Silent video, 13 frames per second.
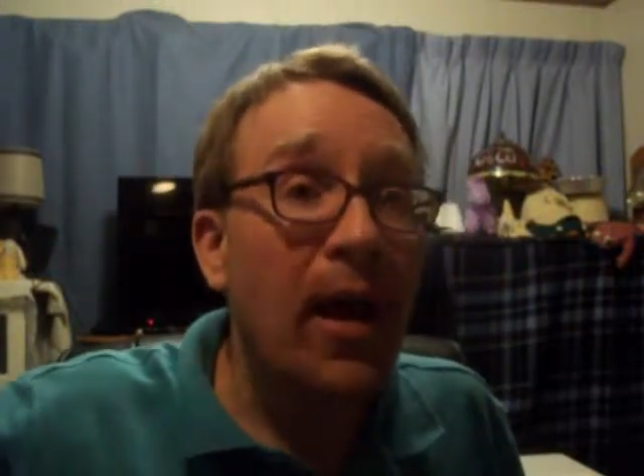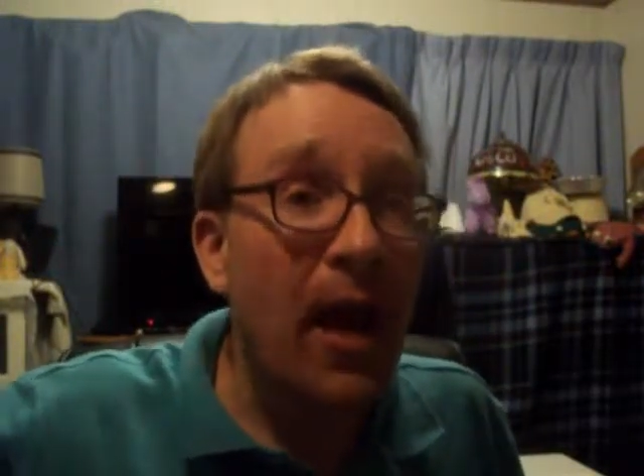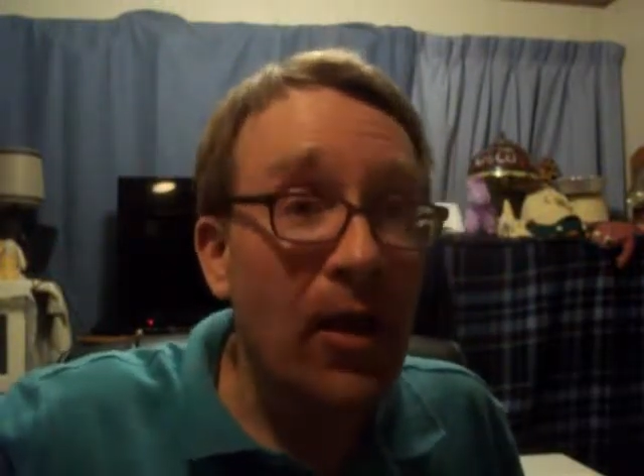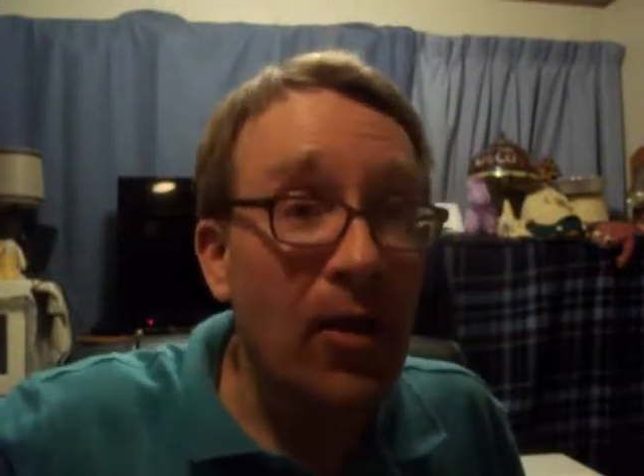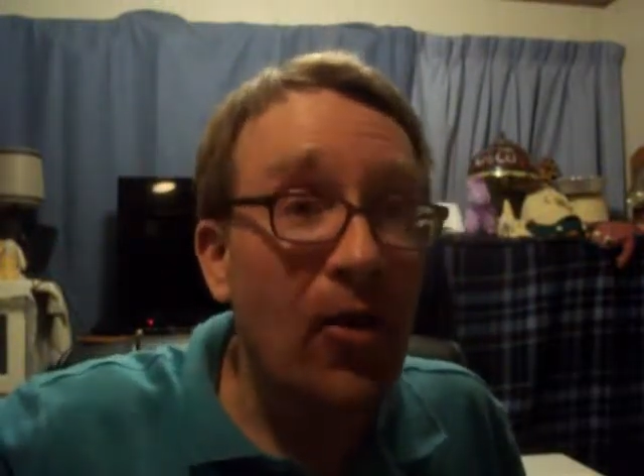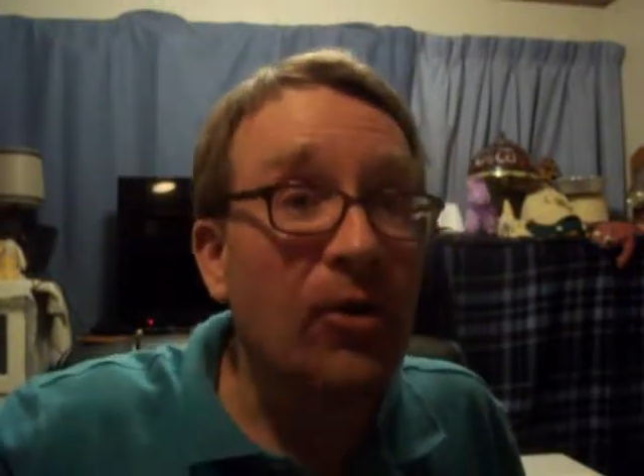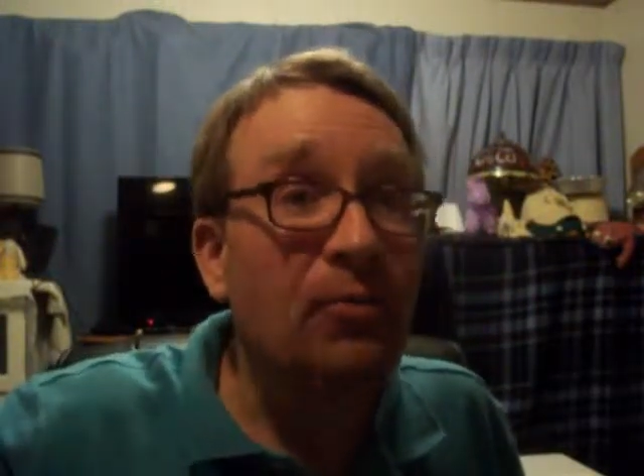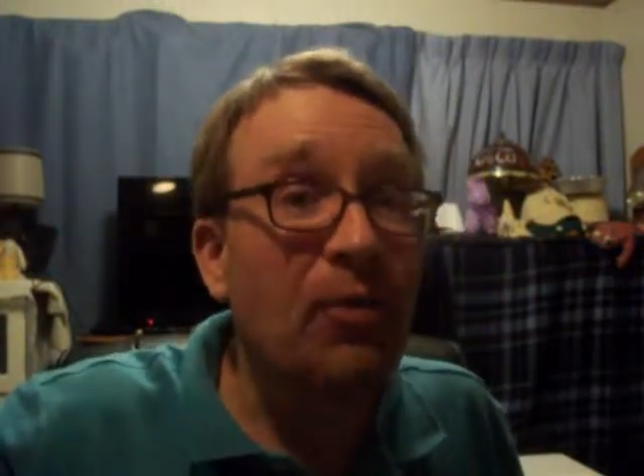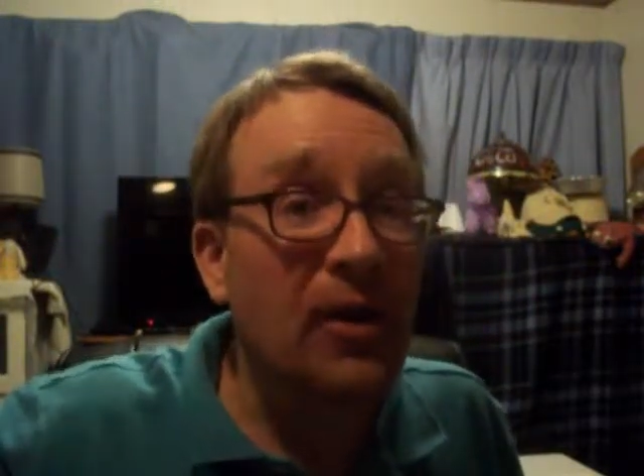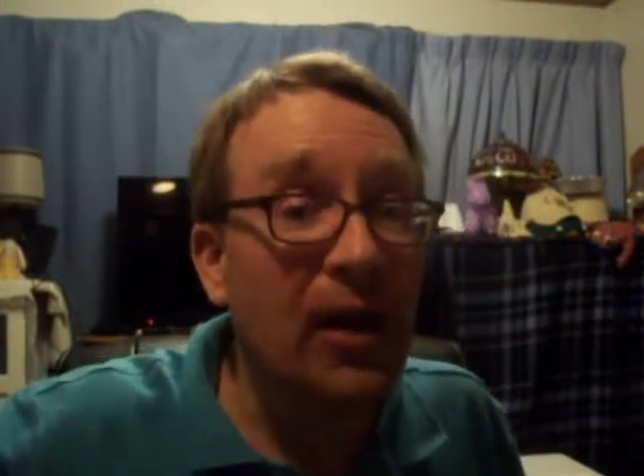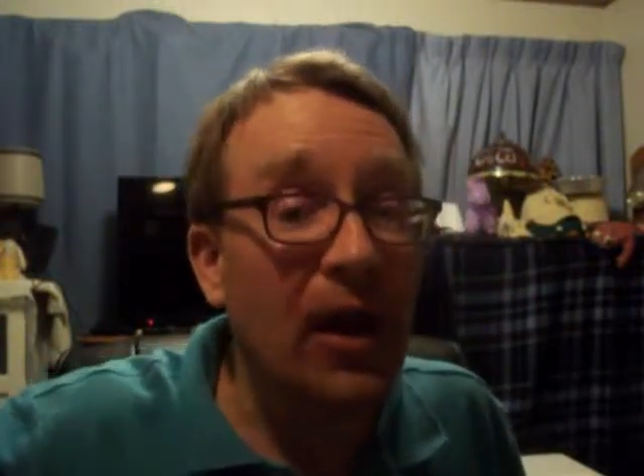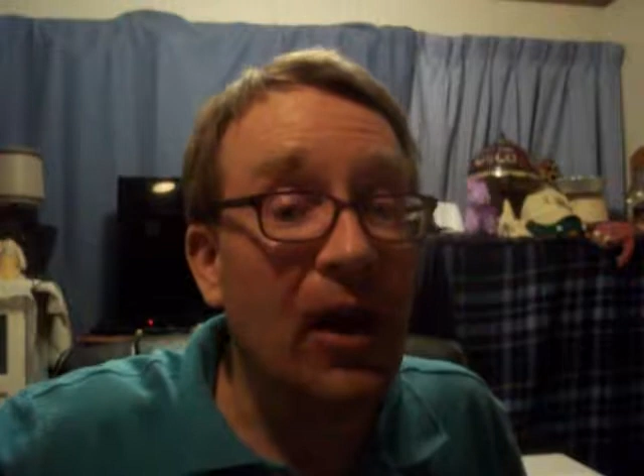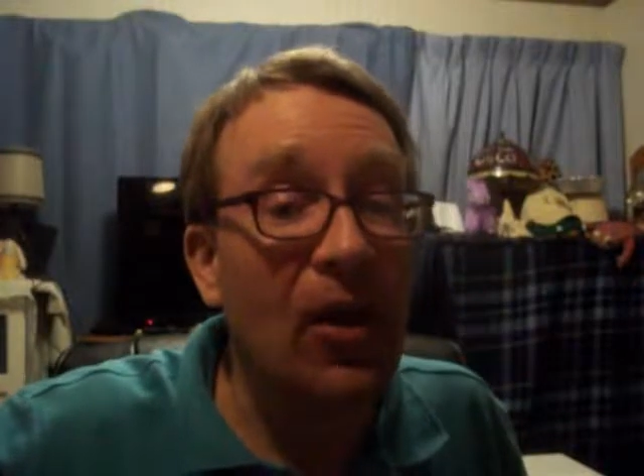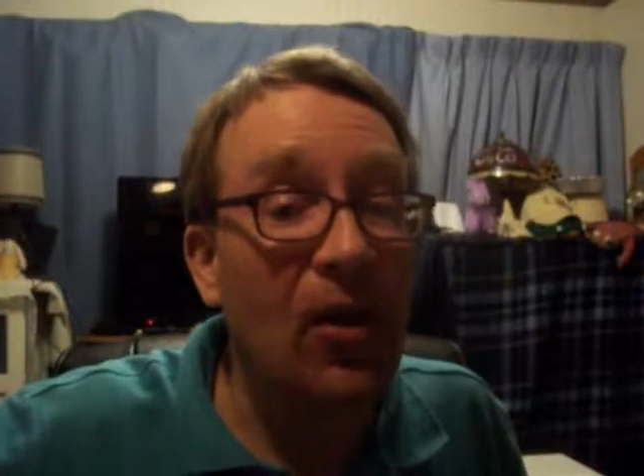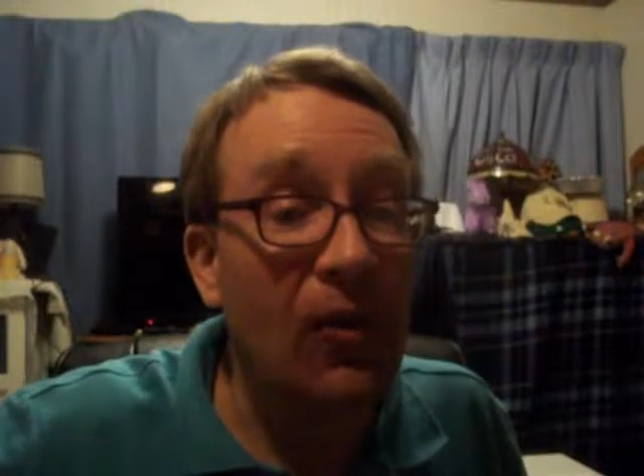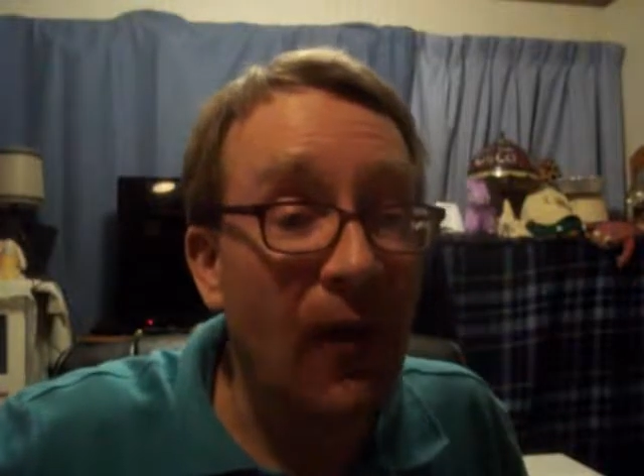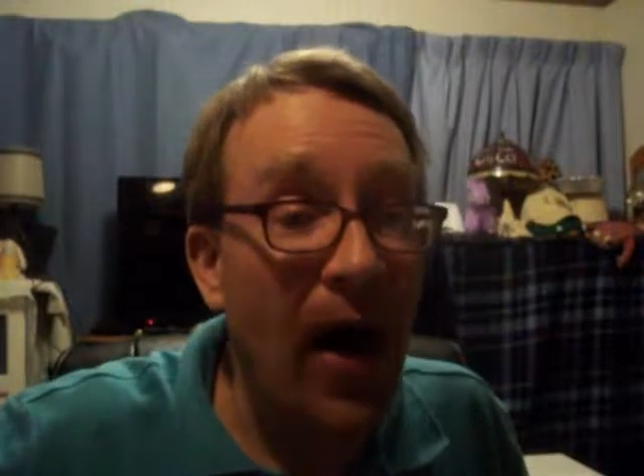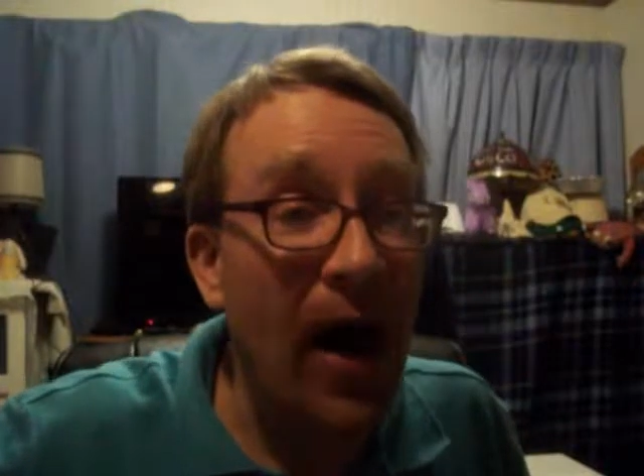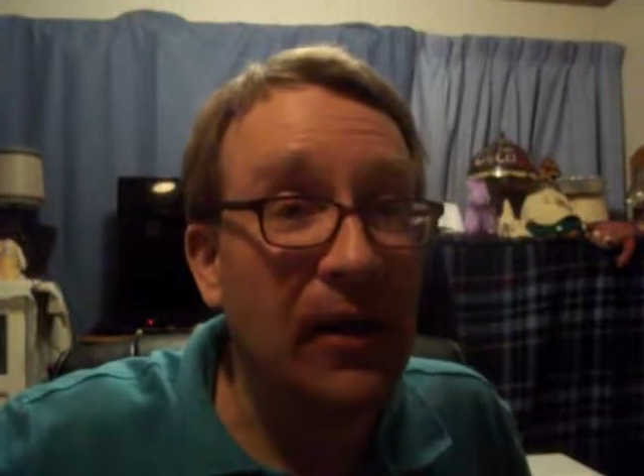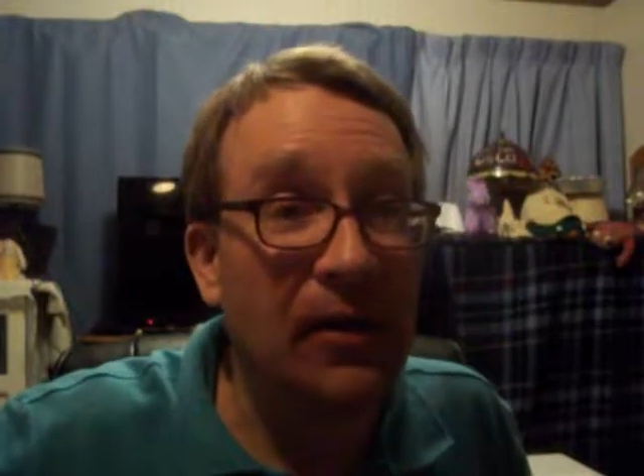in those particular
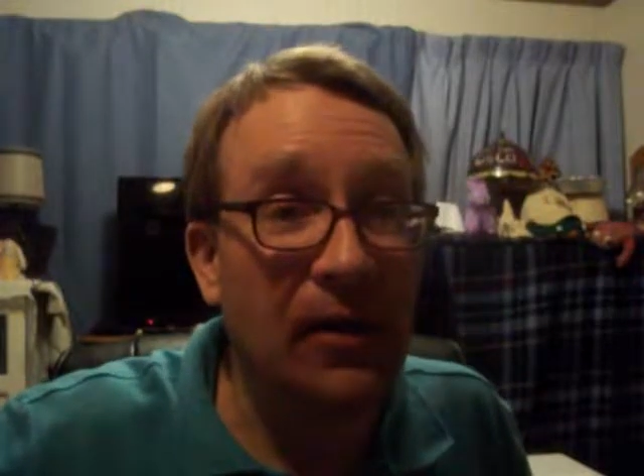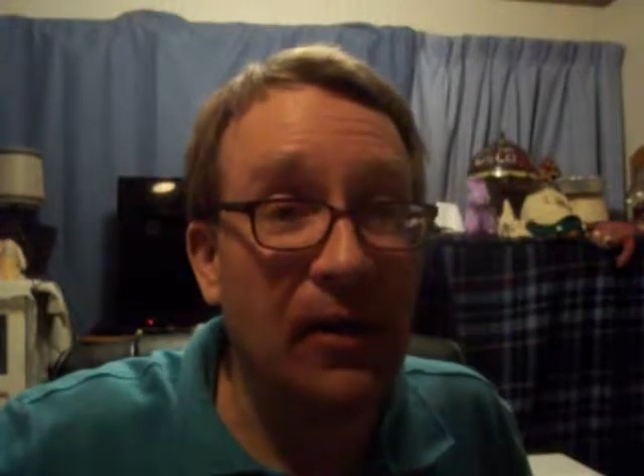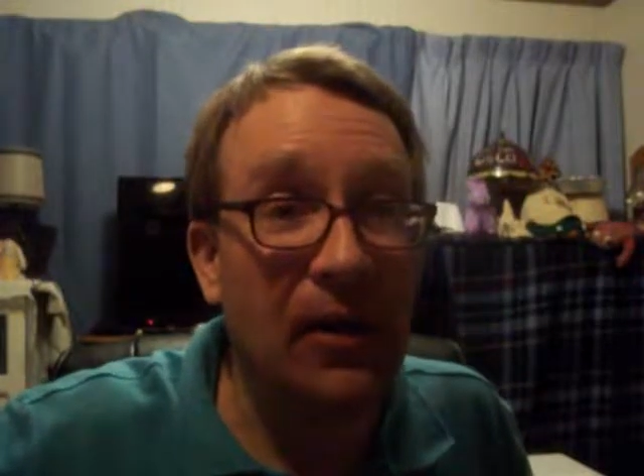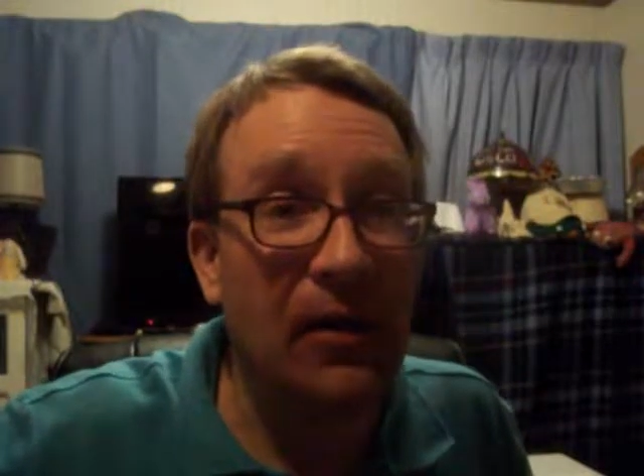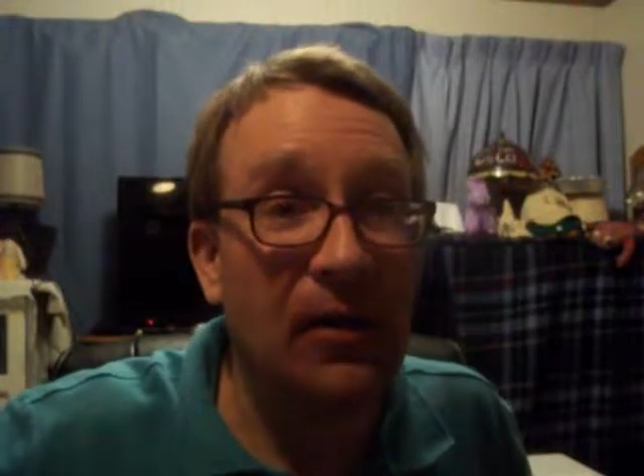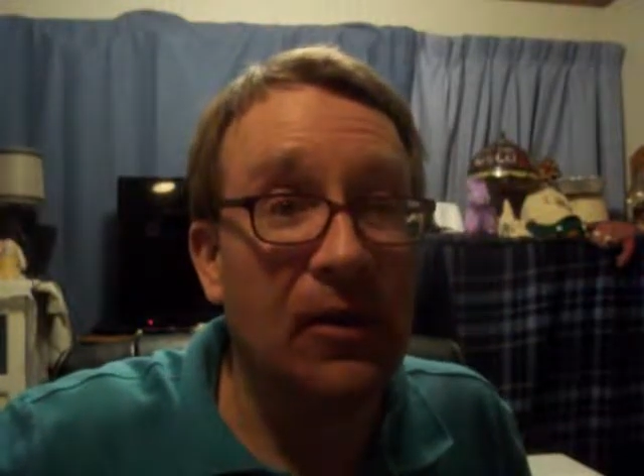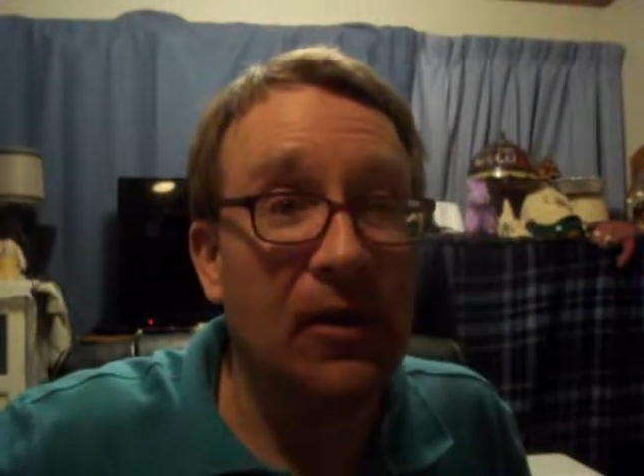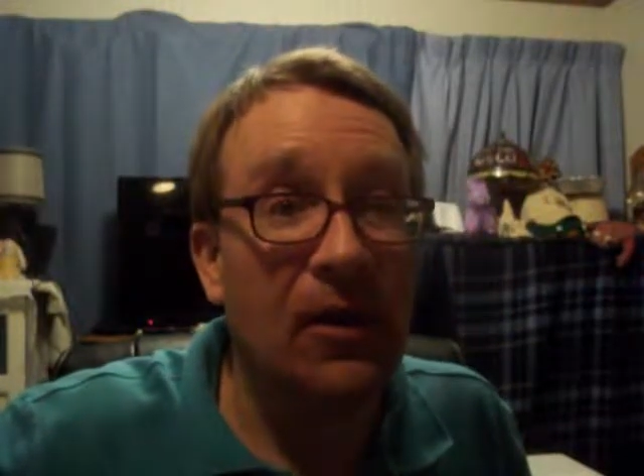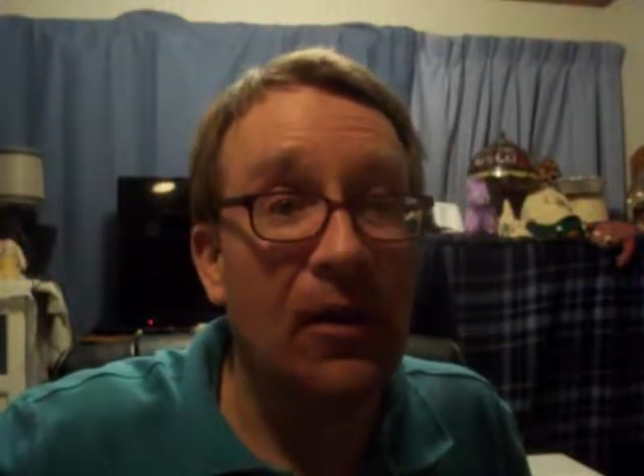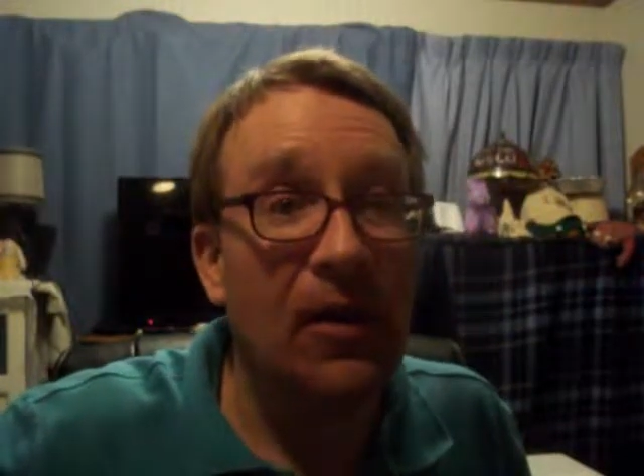devices,